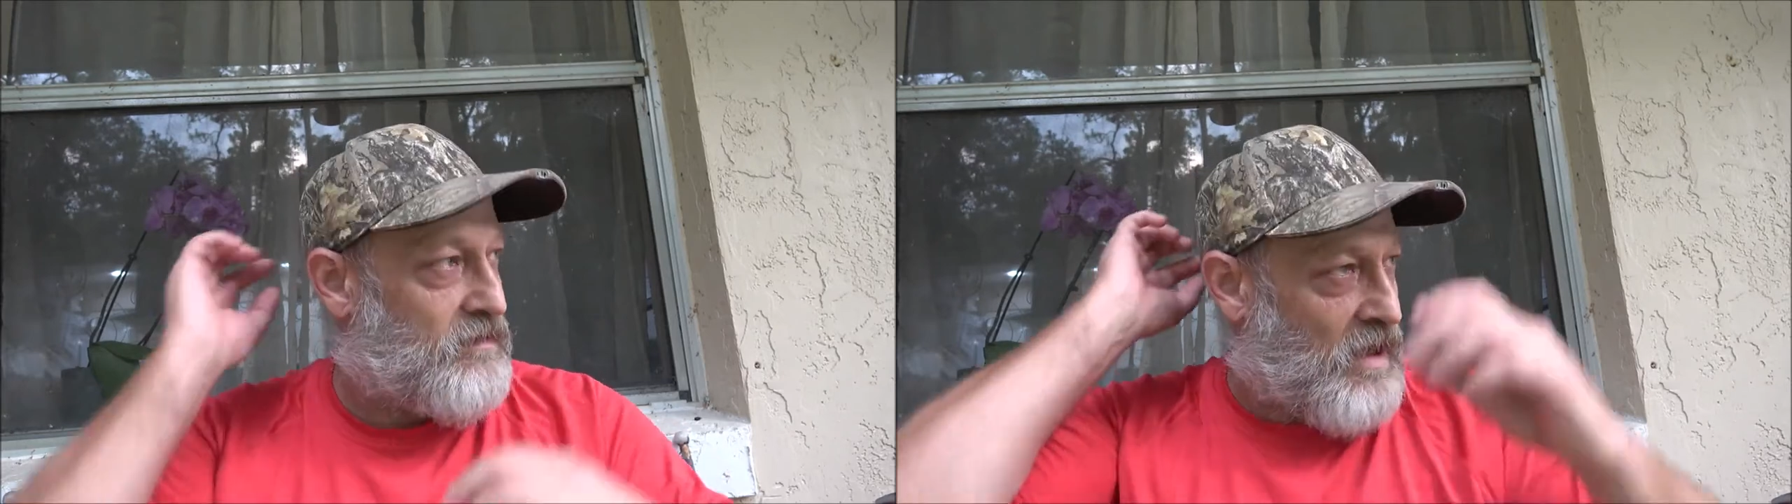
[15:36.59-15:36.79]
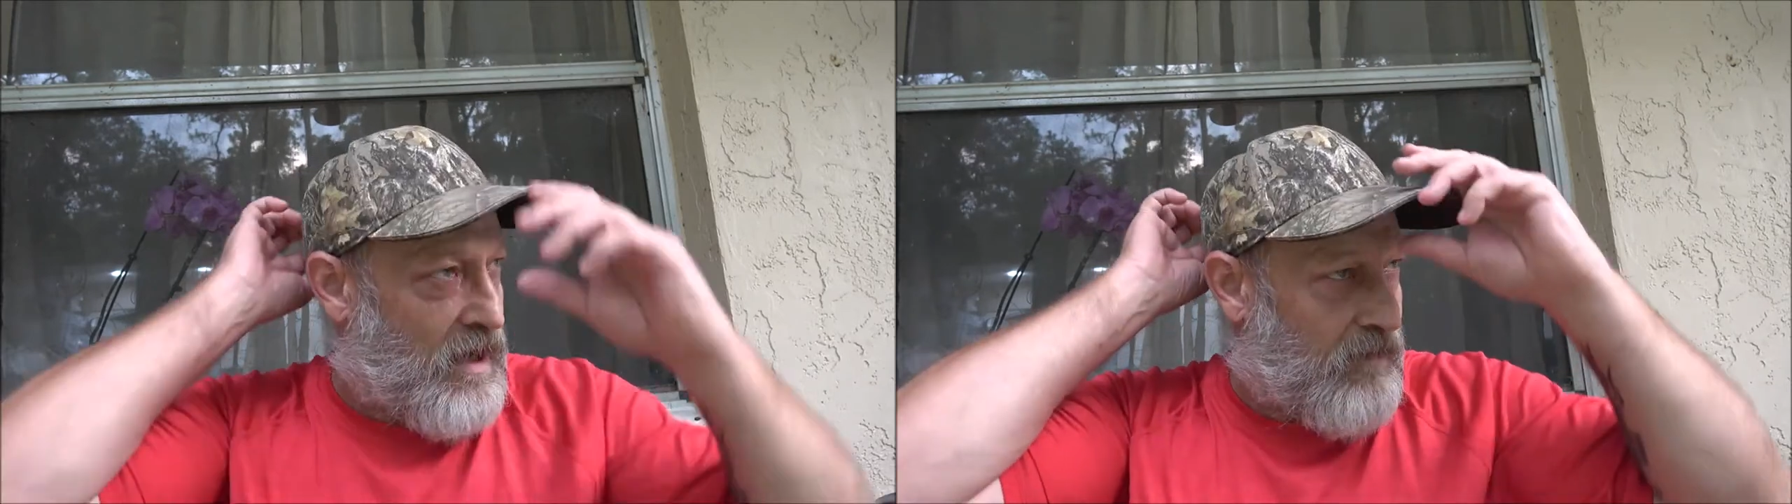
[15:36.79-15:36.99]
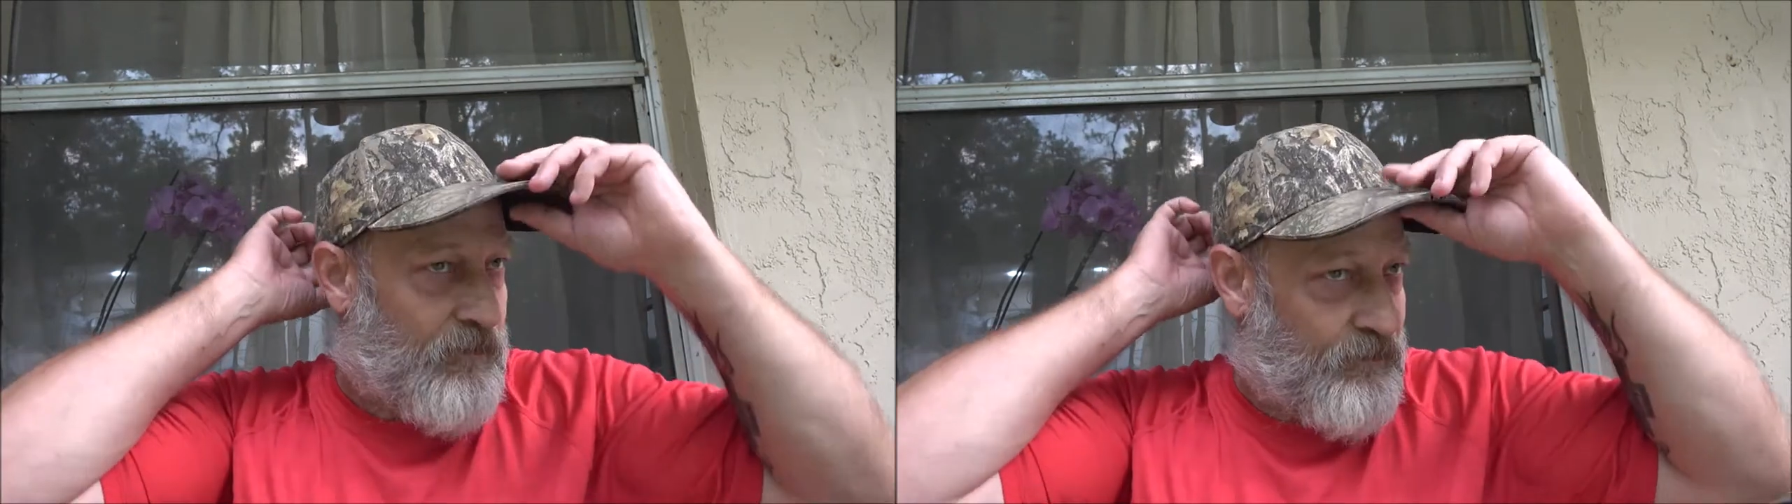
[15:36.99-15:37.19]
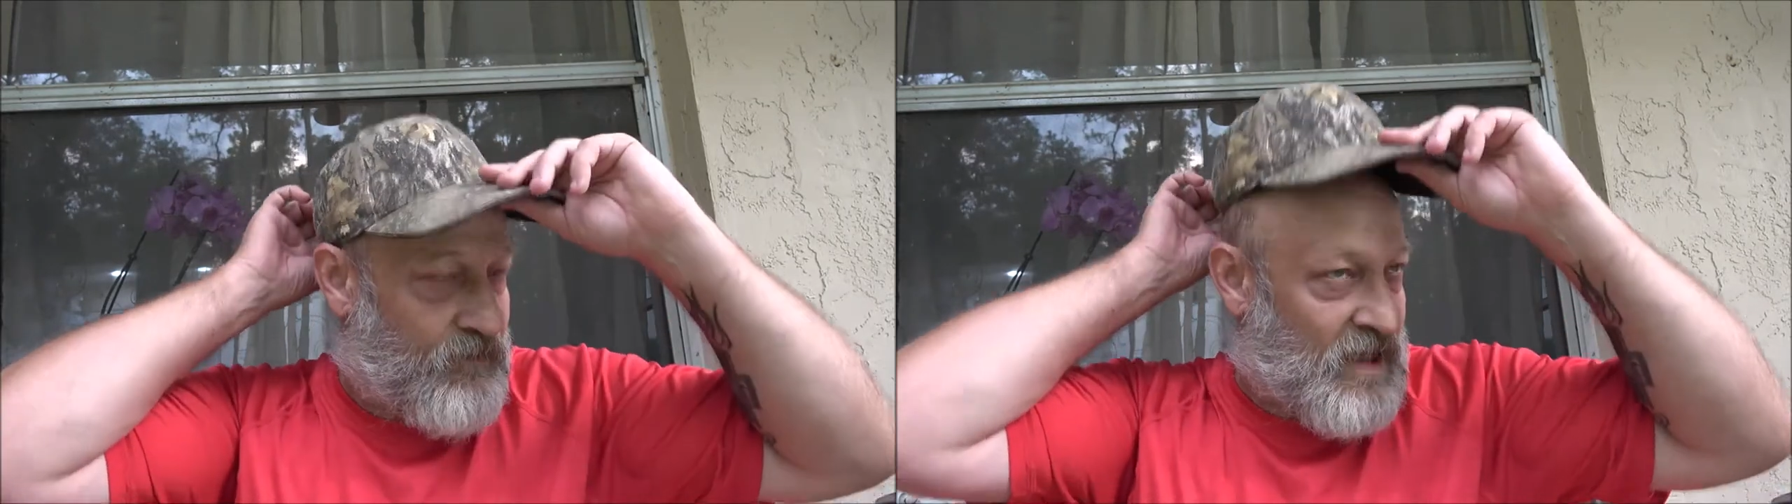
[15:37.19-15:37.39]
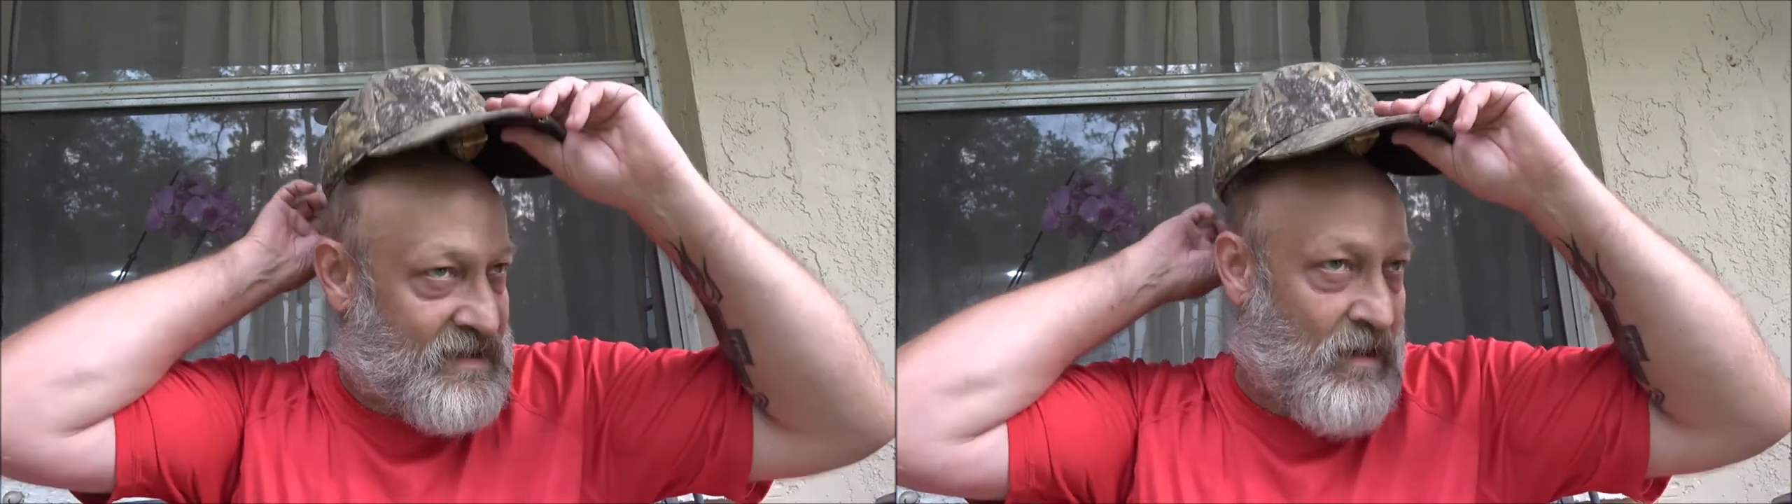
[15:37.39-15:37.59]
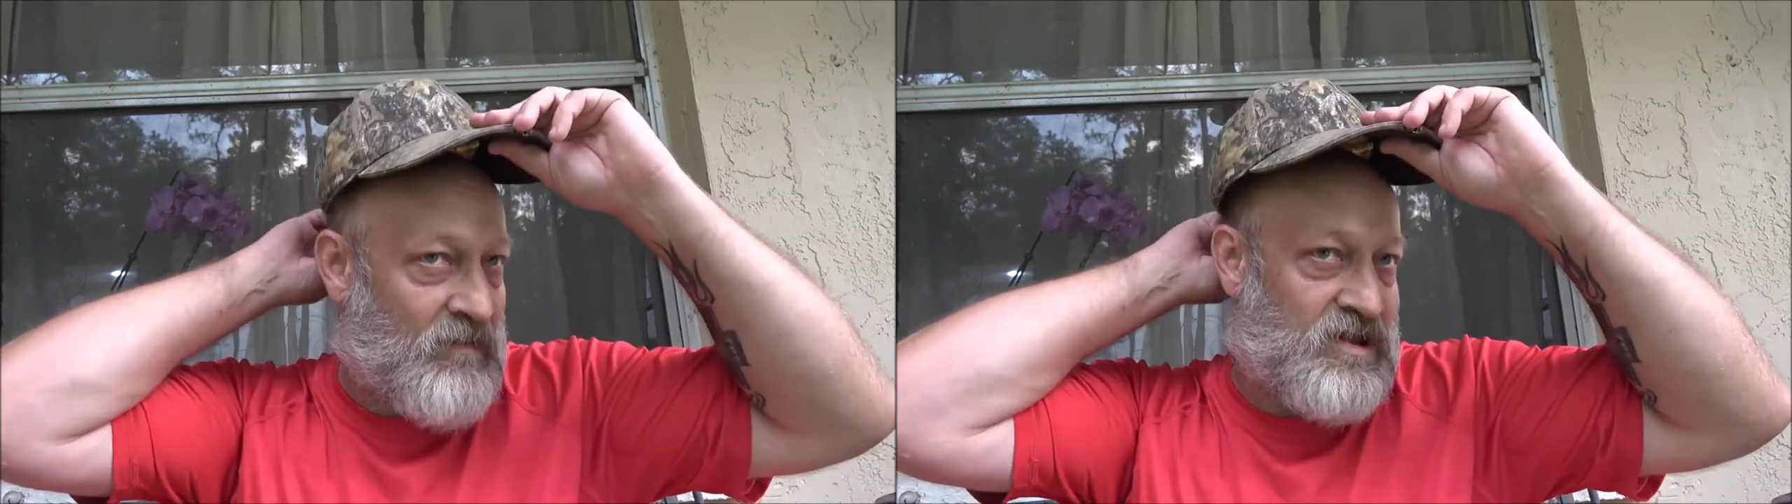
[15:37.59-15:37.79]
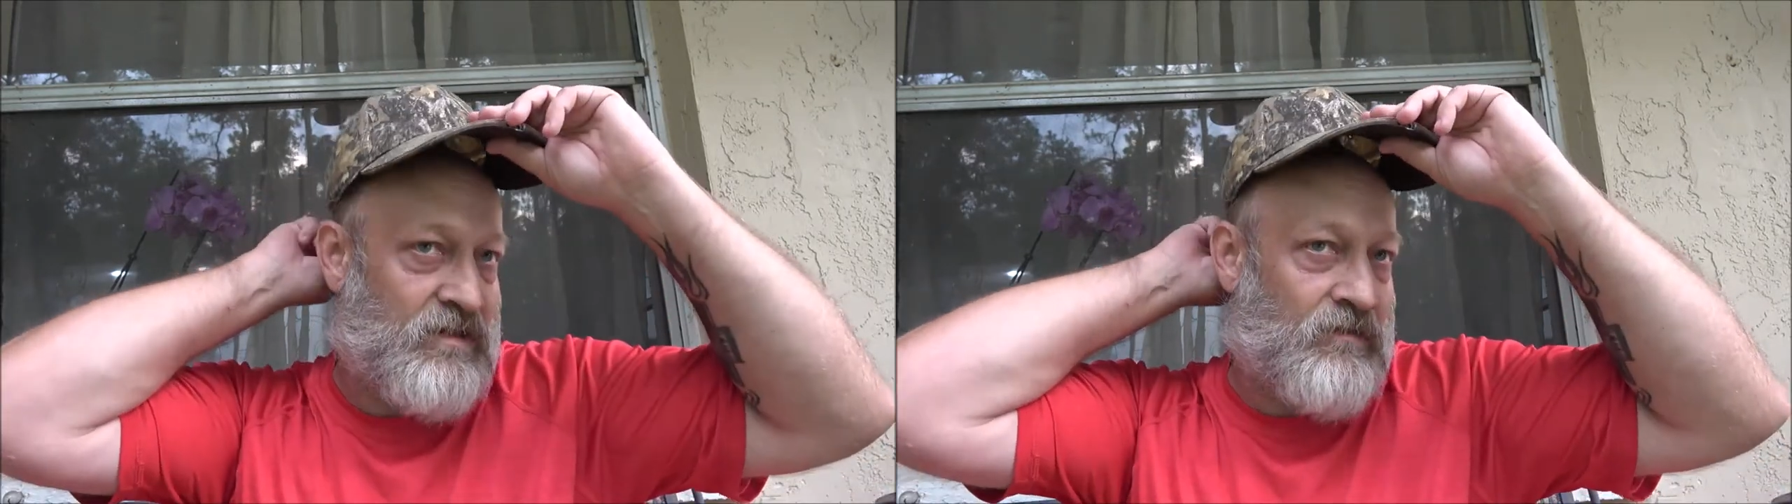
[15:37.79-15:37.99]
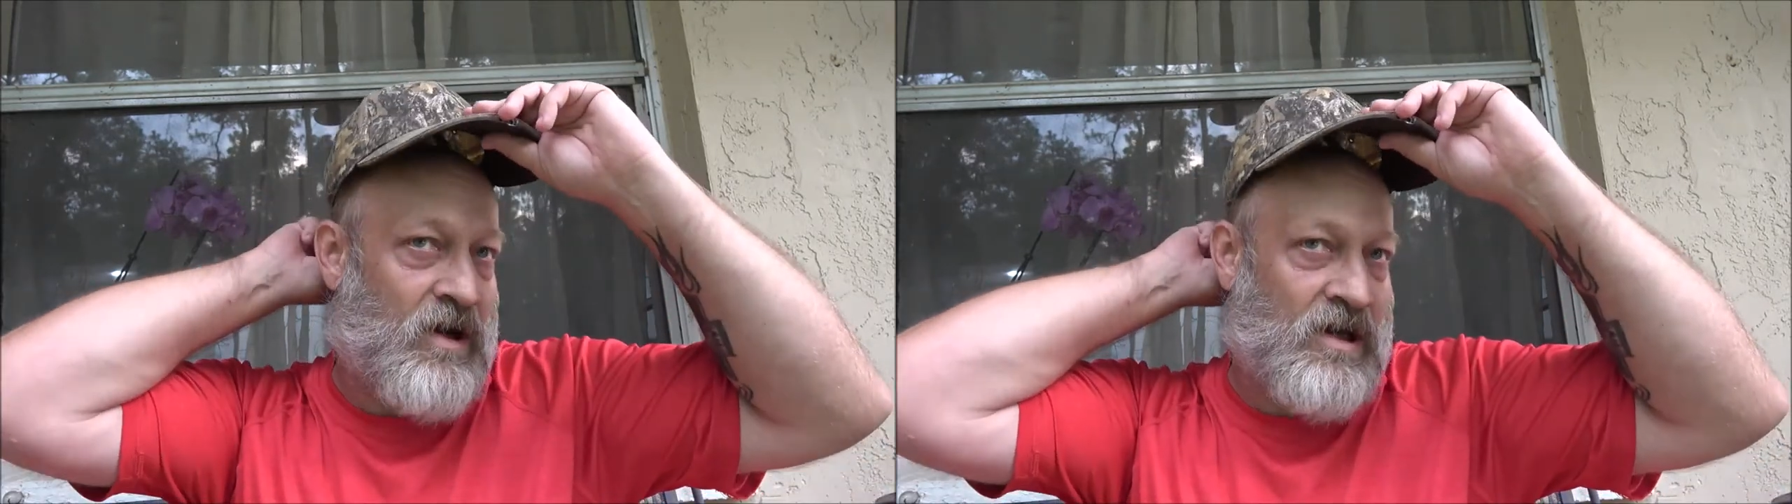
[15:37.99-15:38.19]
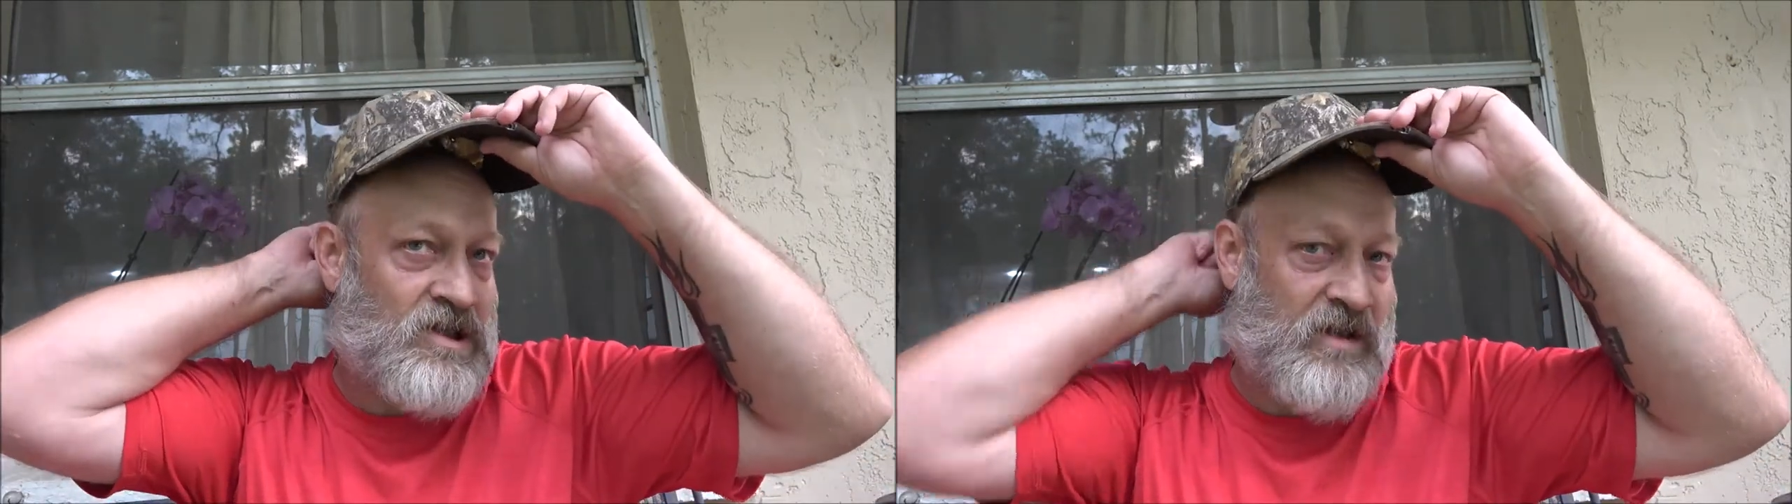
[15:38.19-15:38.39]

um, that's how much it'll cost